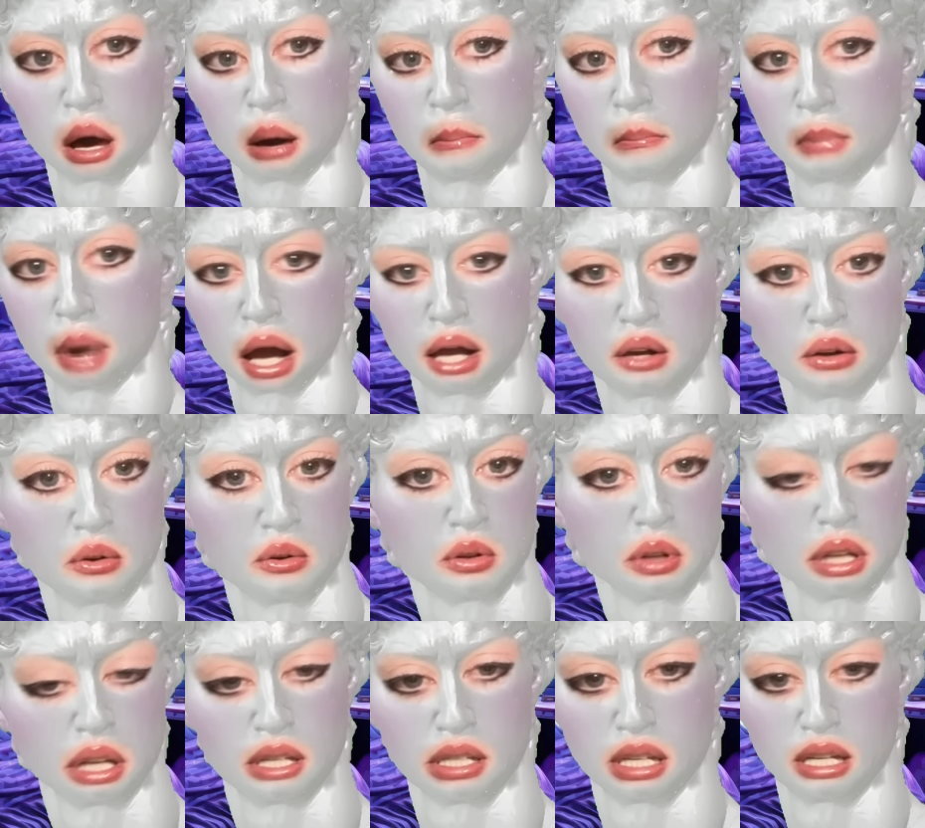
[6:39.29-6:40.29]
Michael
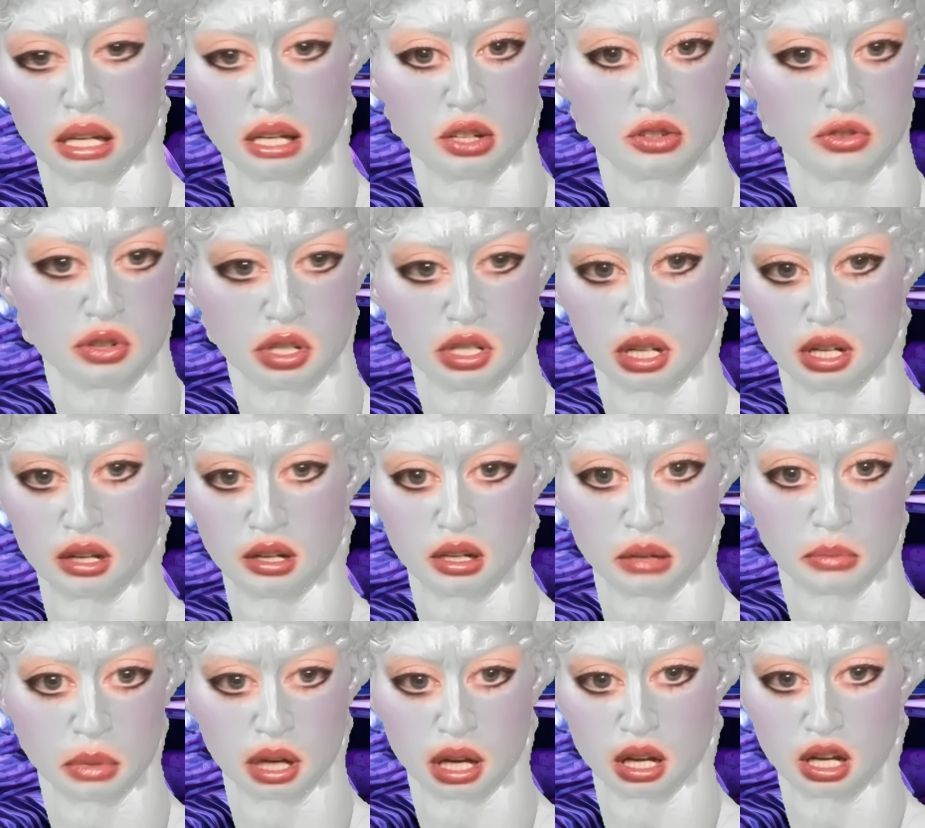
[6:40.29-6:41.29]
isn't interested
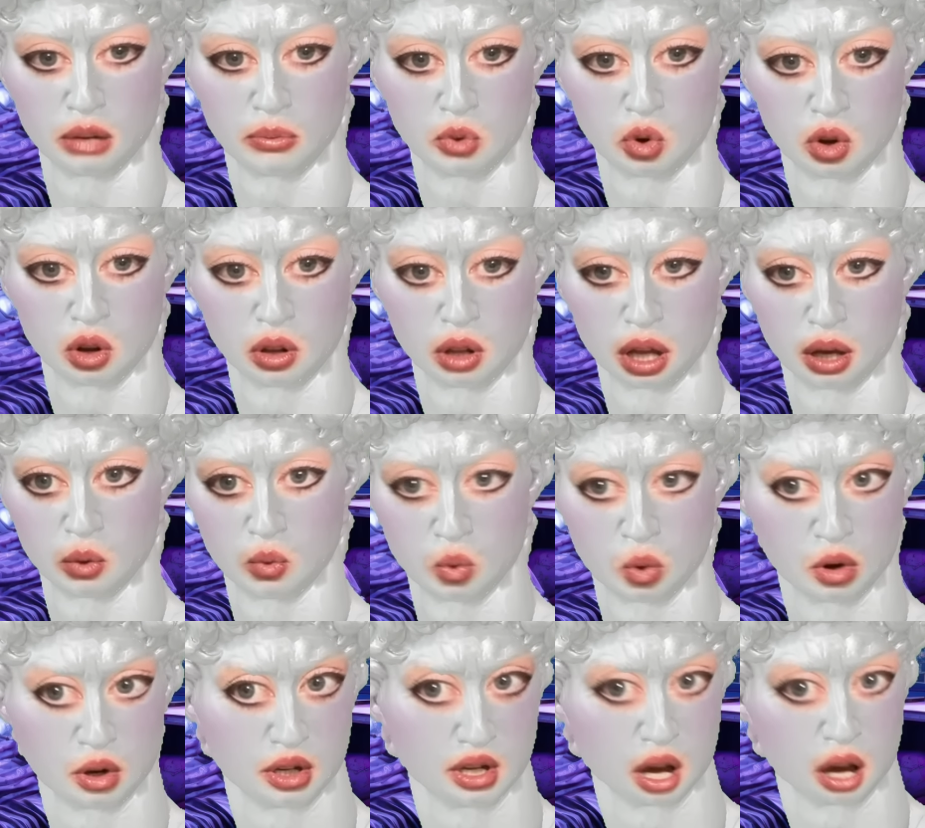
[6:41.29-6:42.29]
in me anymore. Like,
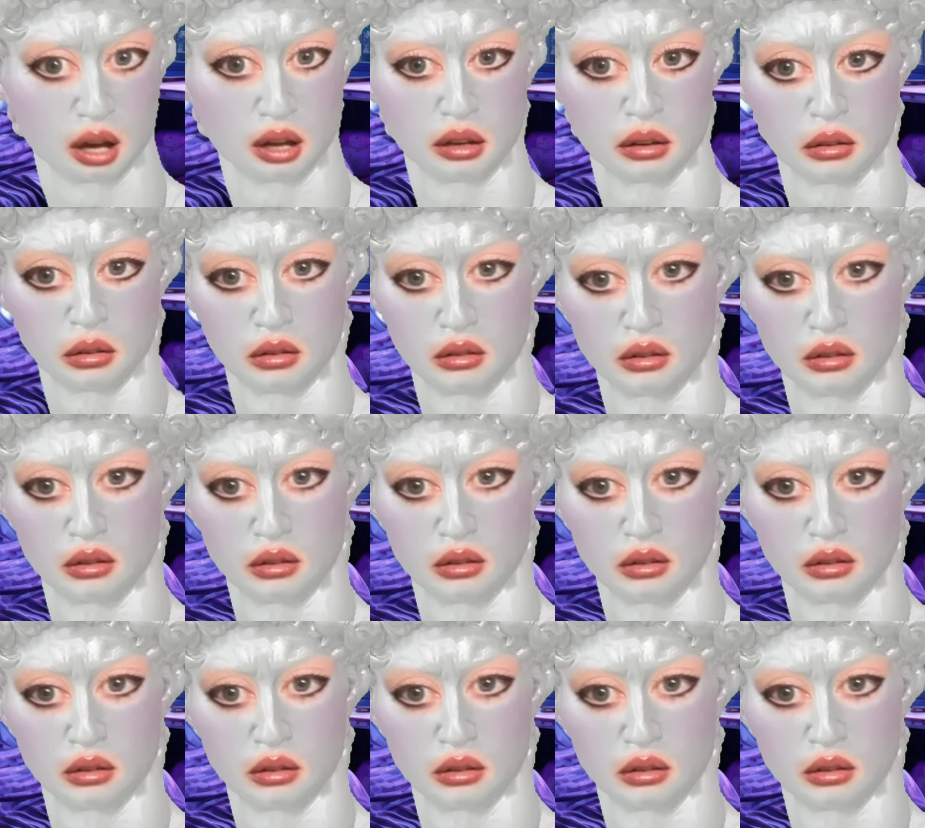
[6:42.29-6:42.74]
we're done.